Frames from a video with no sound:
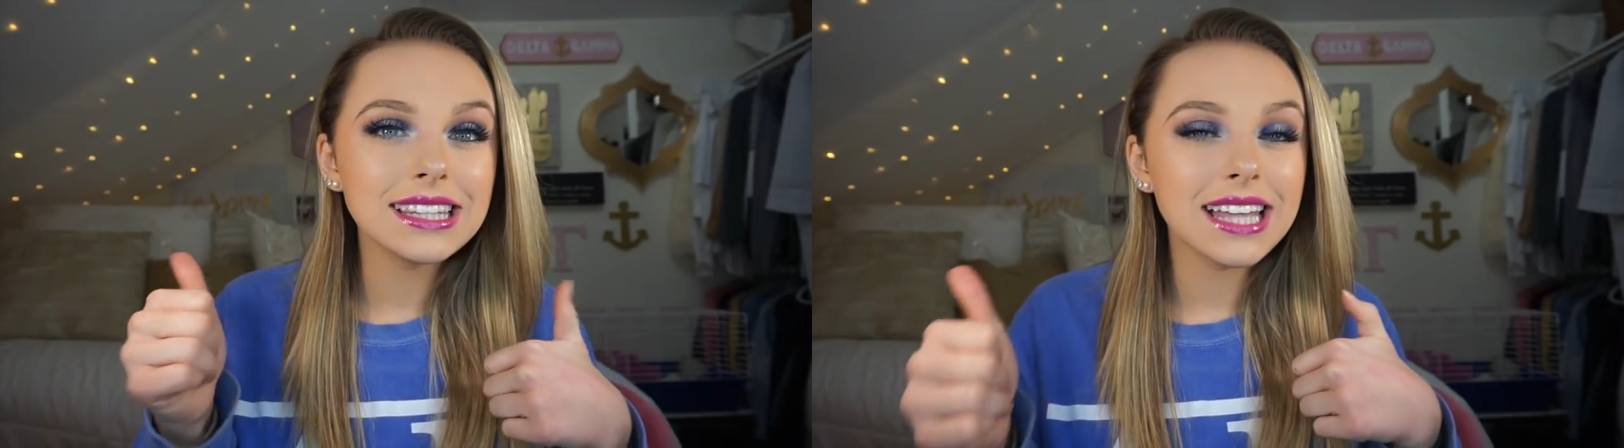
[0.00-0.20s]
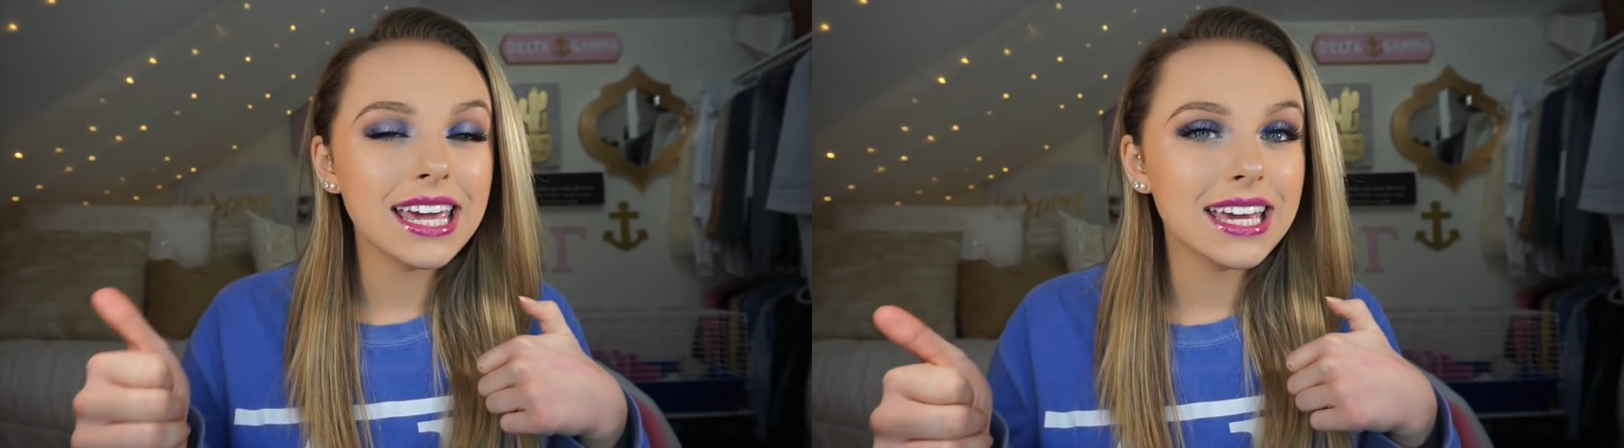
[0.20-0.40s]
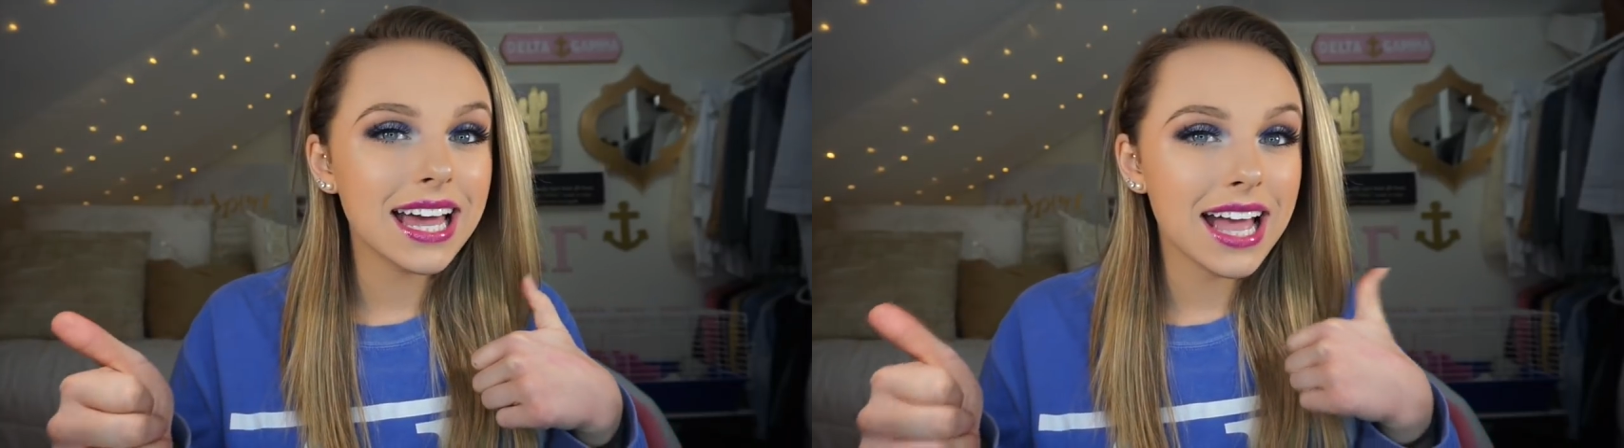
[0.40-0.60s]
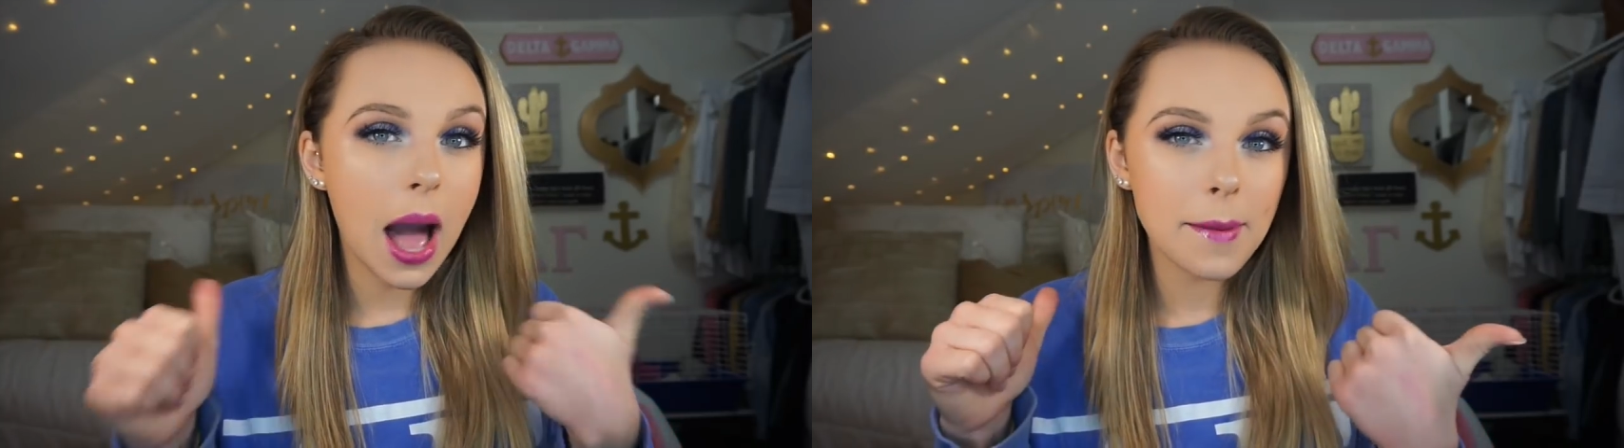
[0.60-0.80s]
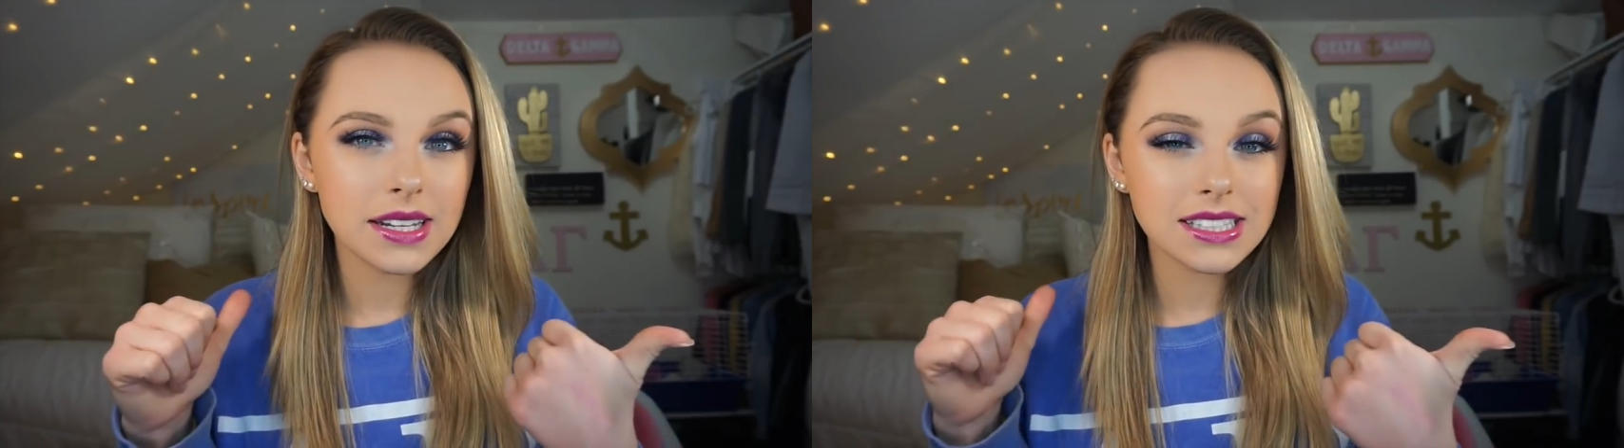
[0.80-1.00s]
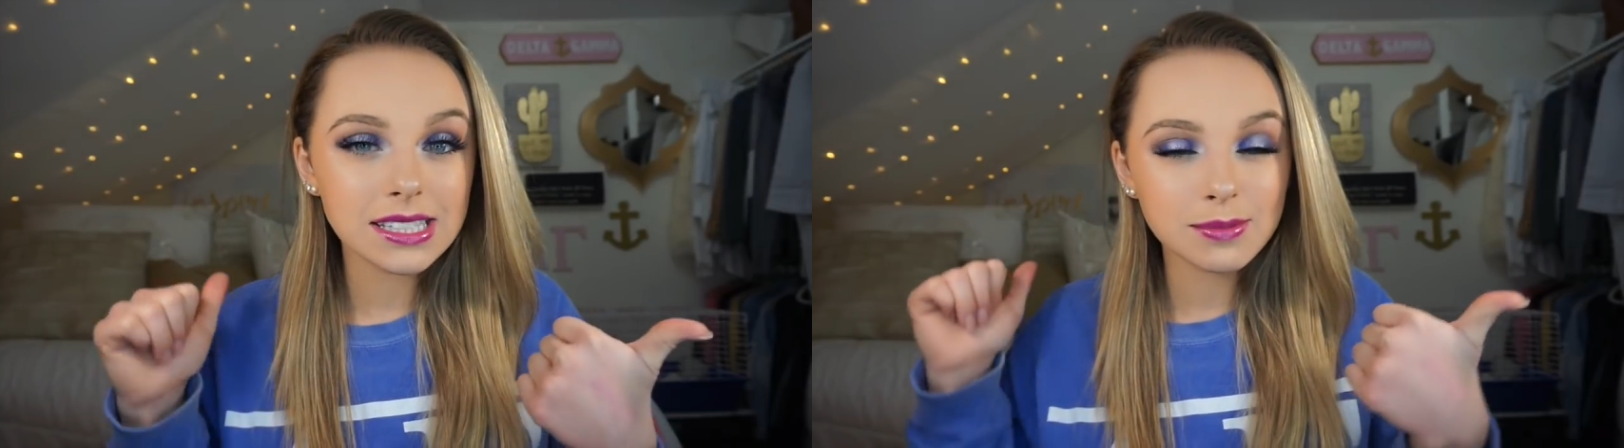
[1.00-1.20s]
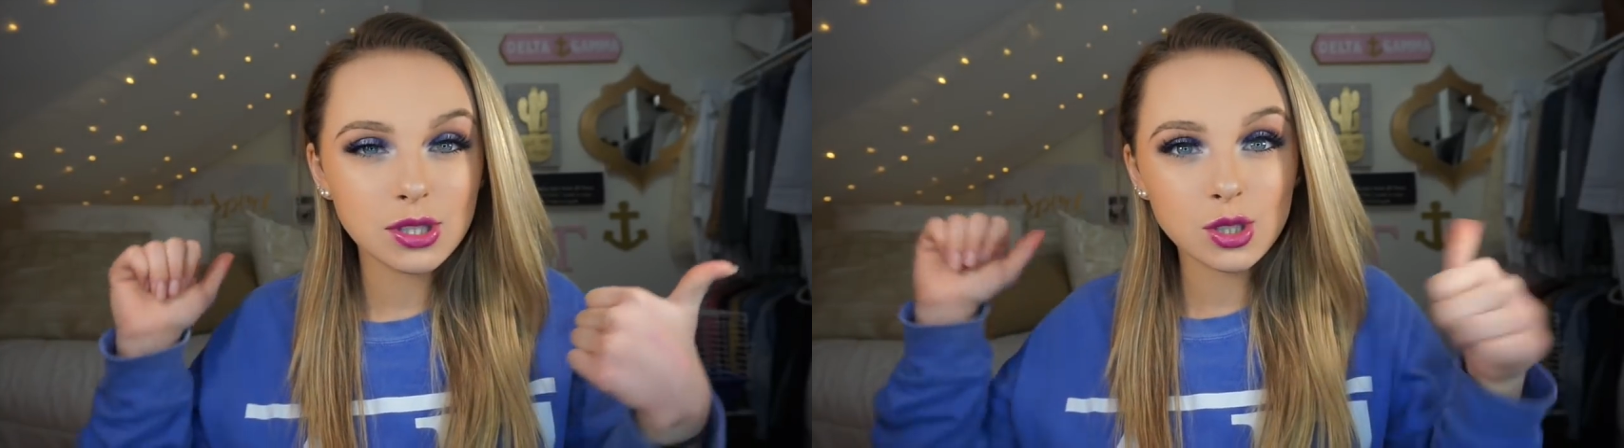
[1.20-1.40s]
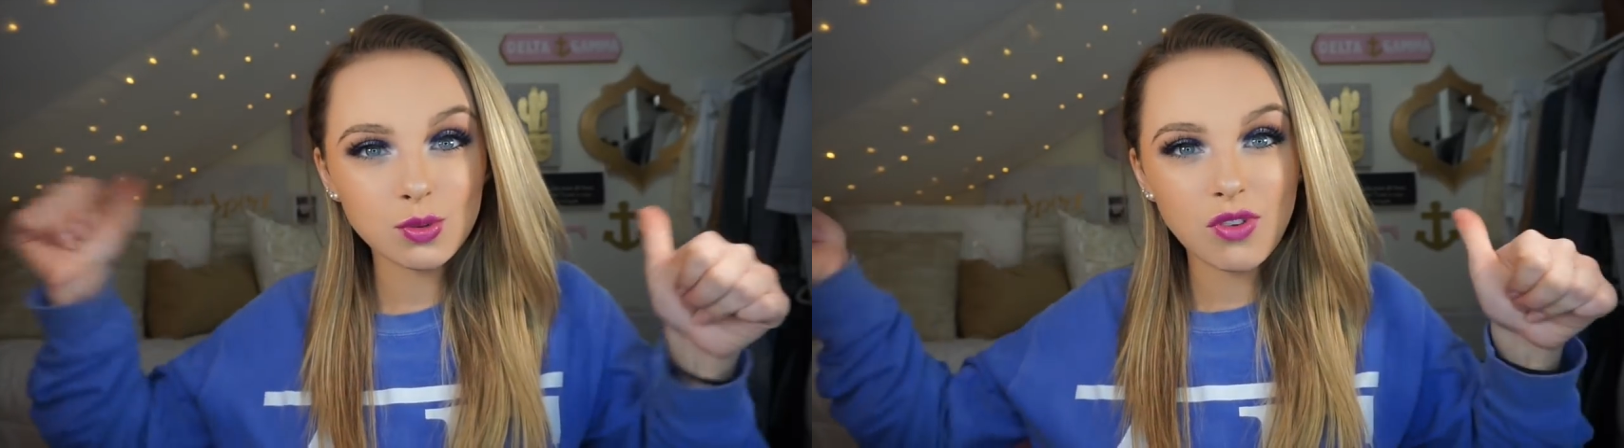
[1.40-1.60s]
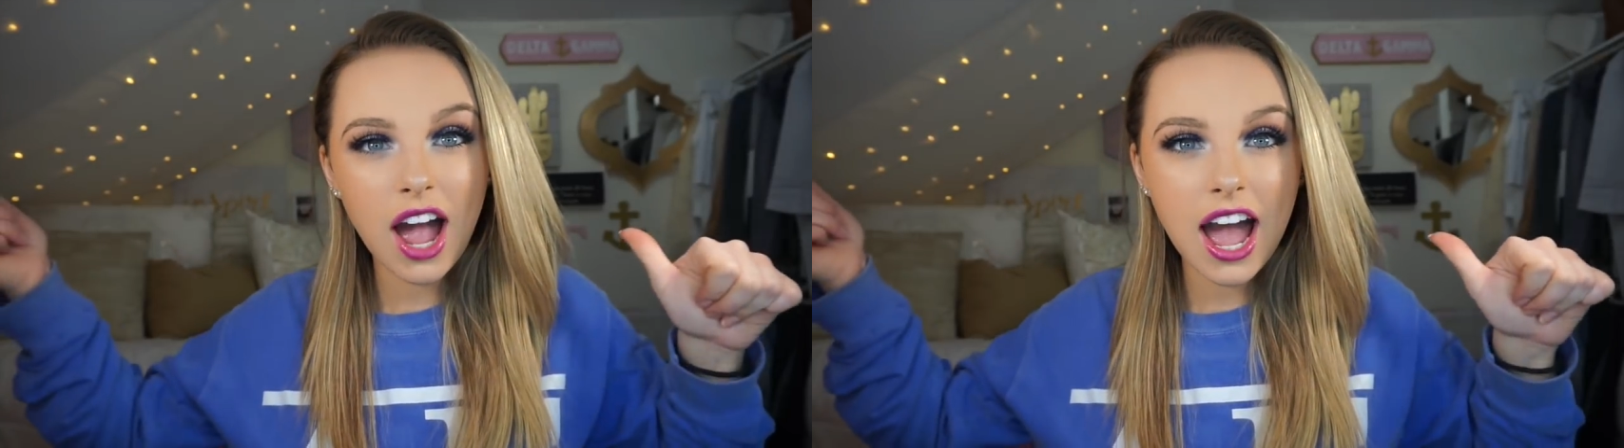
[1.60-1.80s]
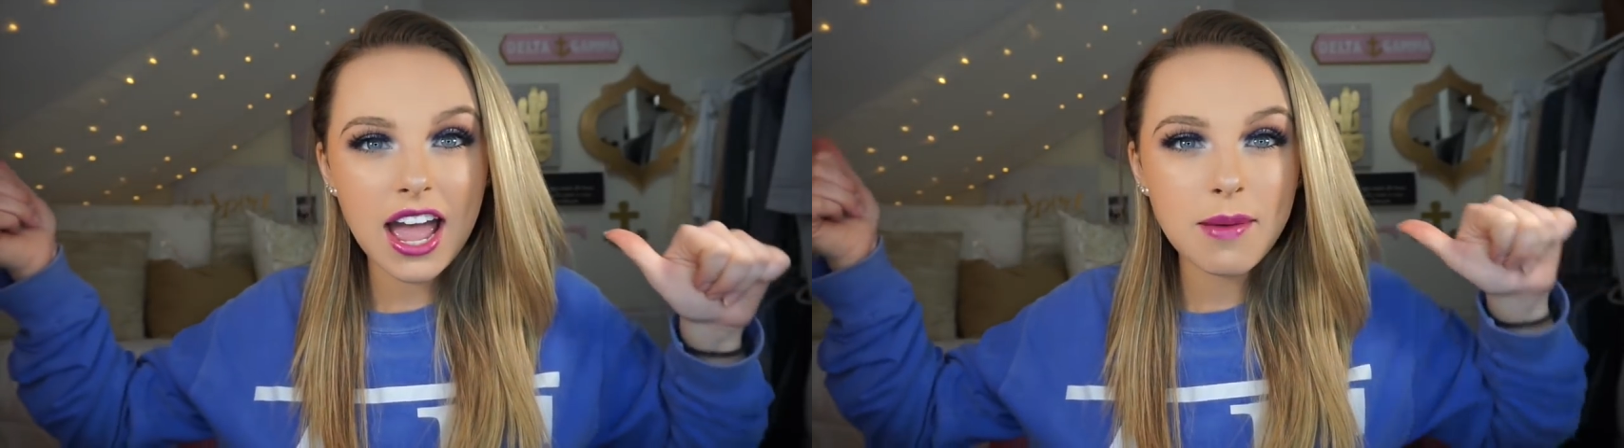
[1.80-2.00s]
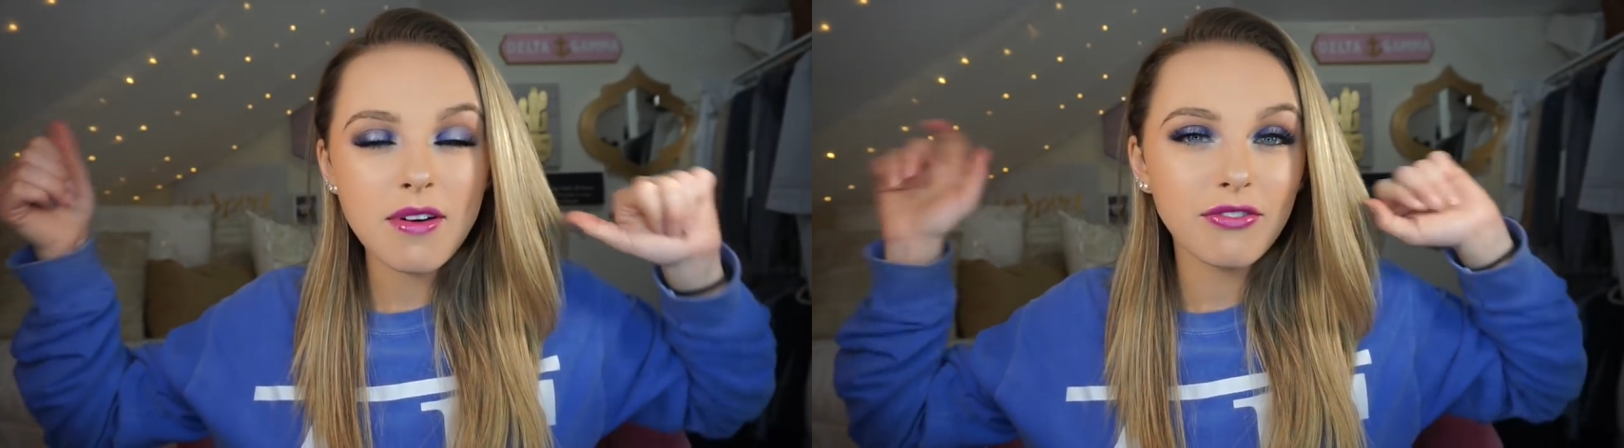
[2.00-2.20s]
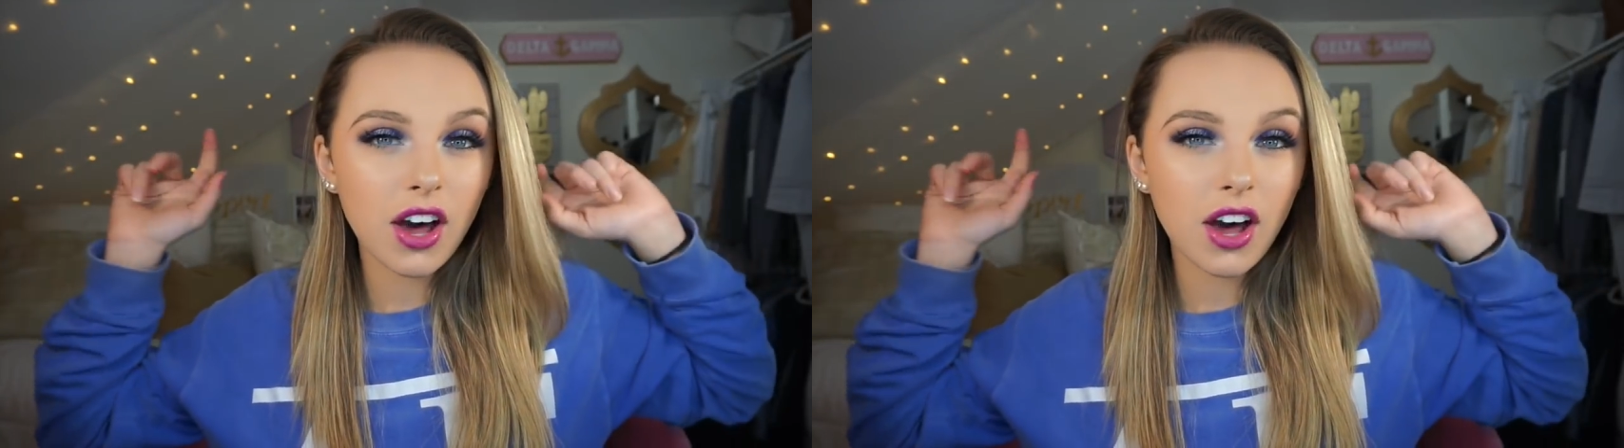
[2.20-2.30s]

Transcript: Like, comment, subscribe.